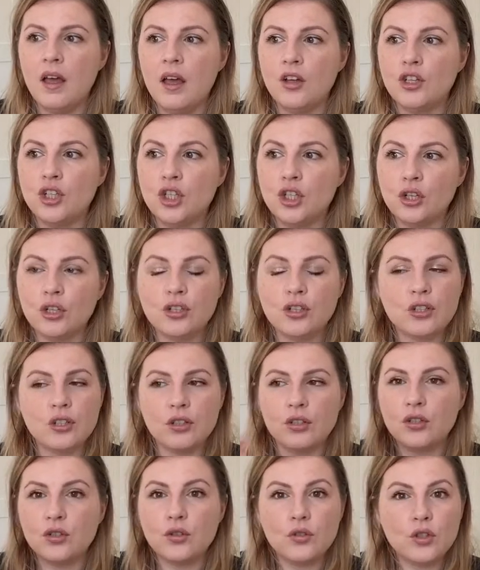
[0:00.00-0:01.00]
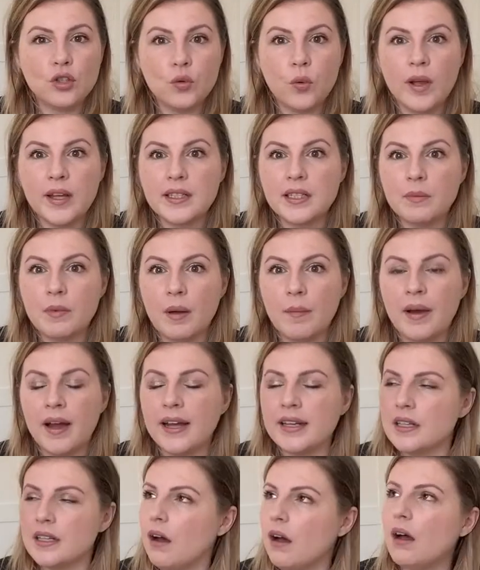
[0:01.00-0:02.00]
just twigged in my
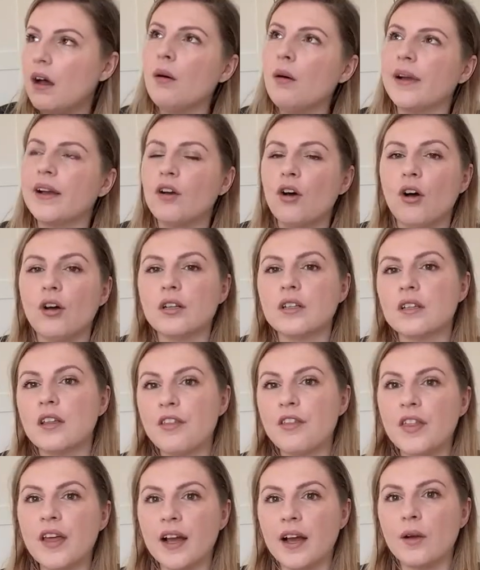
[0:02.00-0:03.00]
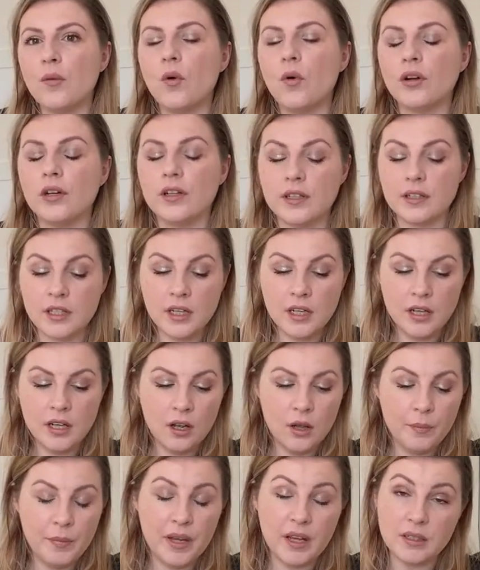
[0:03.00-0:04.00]
mind, oh my god, the thing I wanted,
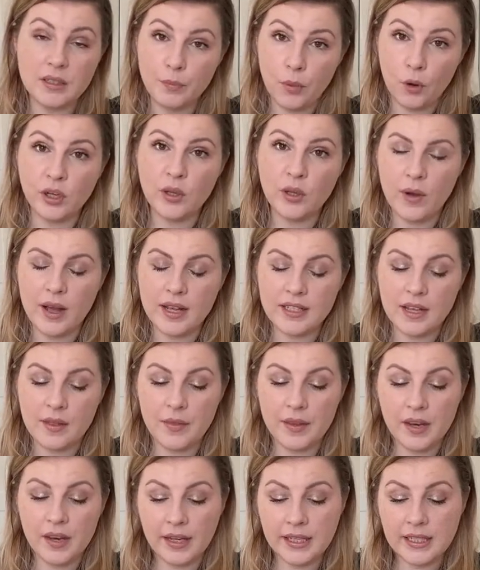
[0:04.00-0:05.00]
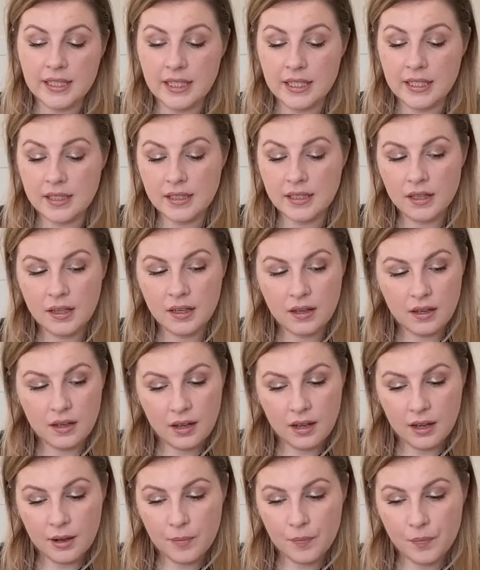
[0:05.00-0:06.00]
because Bonnie wears it in the 90s
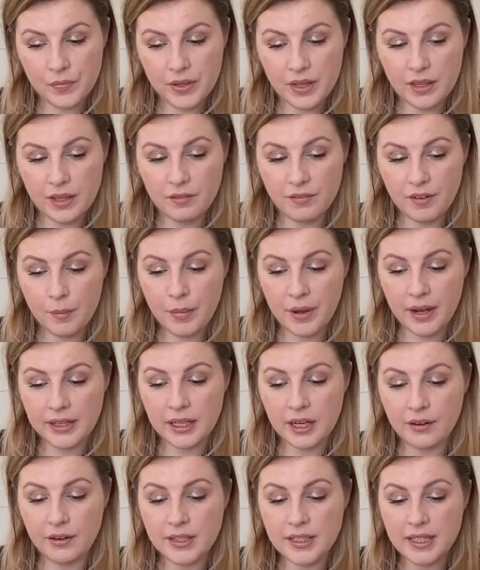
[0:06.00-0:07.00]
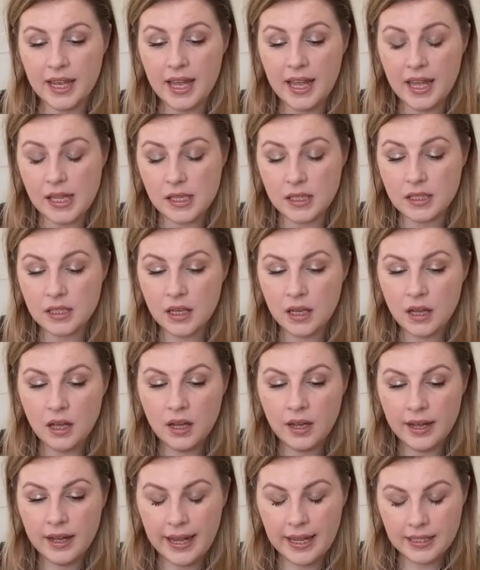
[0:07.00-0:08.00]
um, in the Vampire Diaries, is
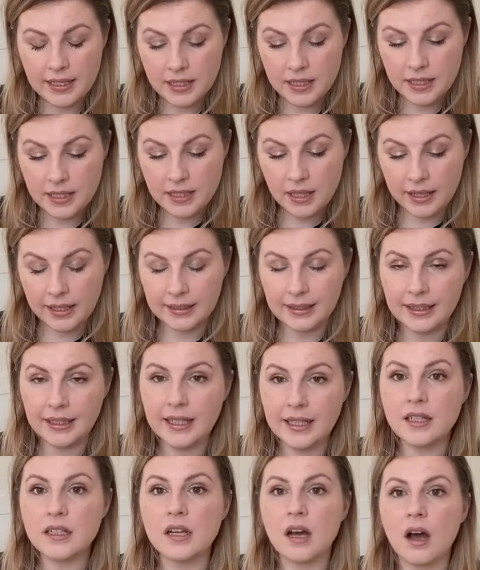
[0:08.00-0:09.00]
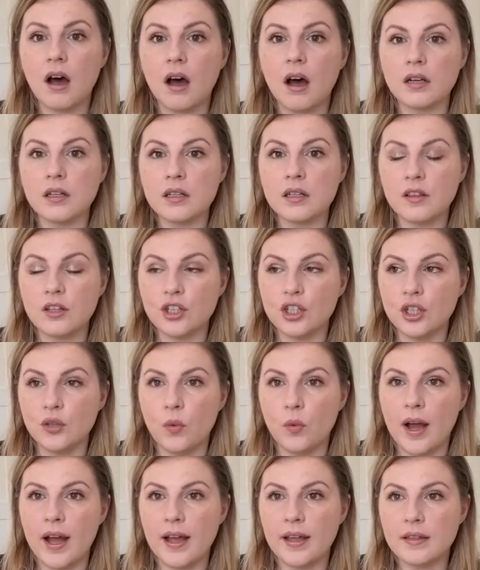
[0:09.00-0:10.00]
it's this like leotard that she
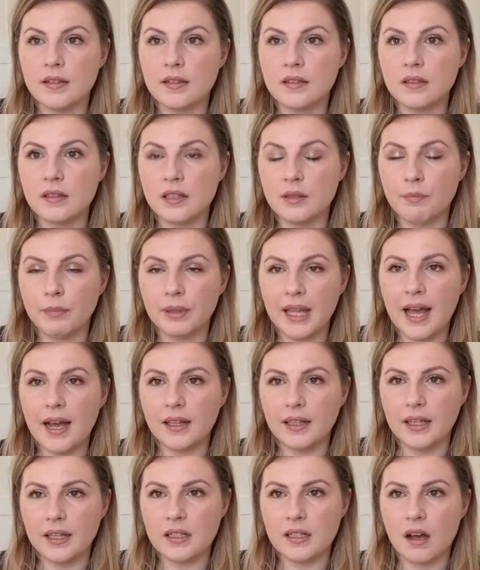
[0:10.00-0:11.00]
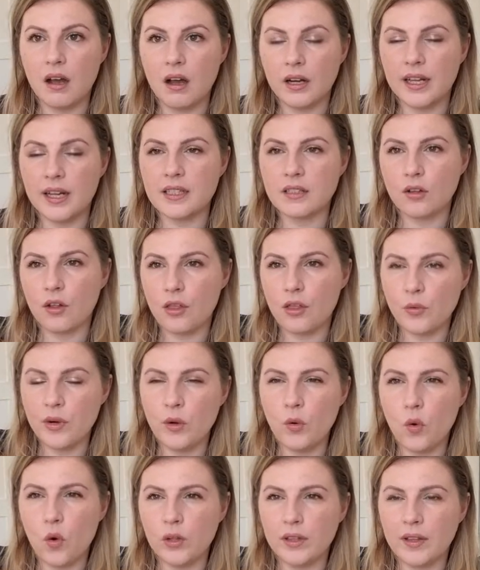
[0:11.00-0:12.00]
wears. It's black leotard. It's got three
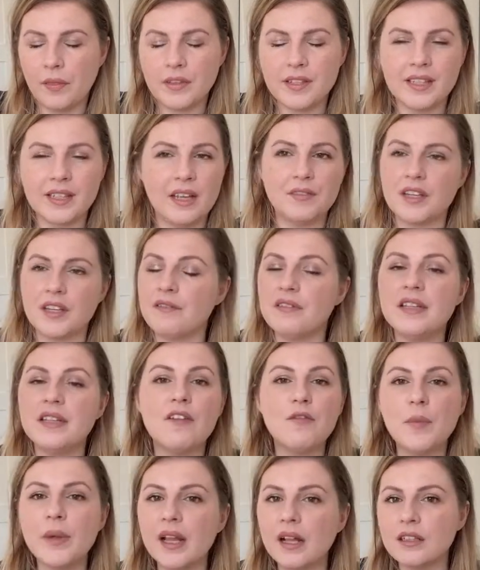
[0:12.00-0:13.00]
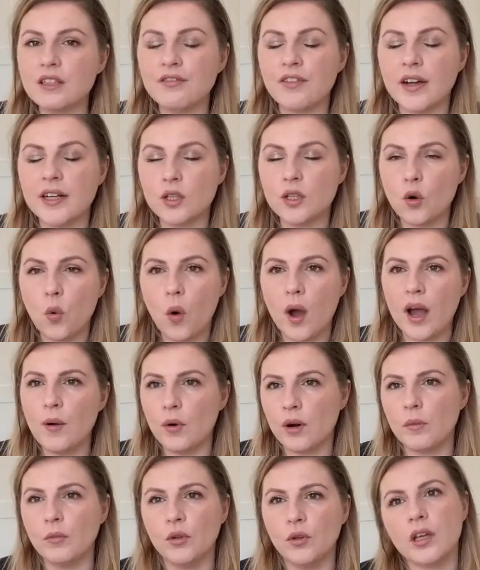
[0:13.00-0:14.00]
quarter length sleeves. I've never been able to find quite
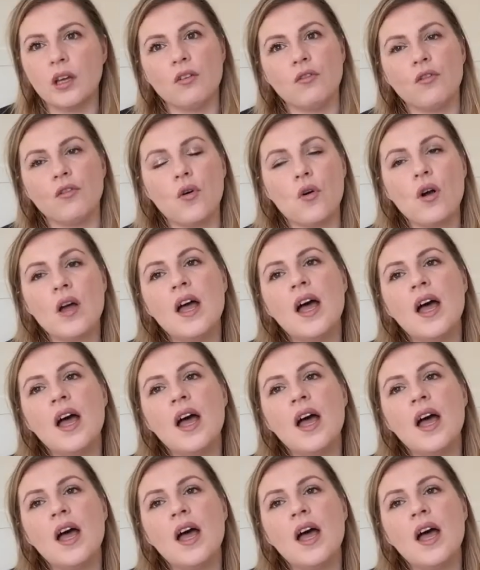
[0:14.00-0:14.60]
what I'm looking for.